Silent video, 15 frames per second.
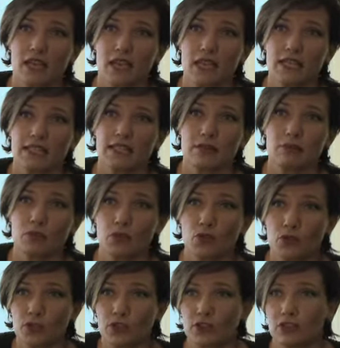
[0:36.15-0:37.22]
Is it
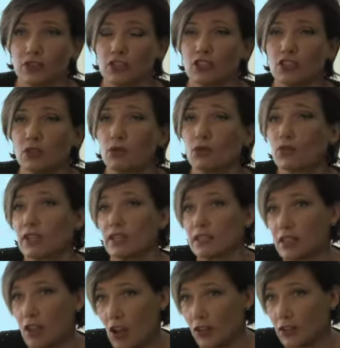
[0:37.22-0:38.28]
important to do all these
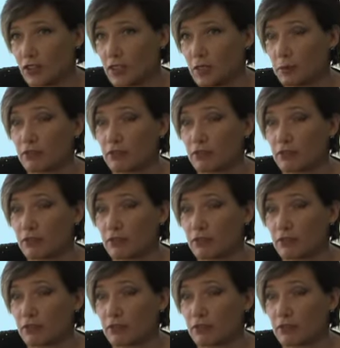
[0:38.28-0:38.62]
tasks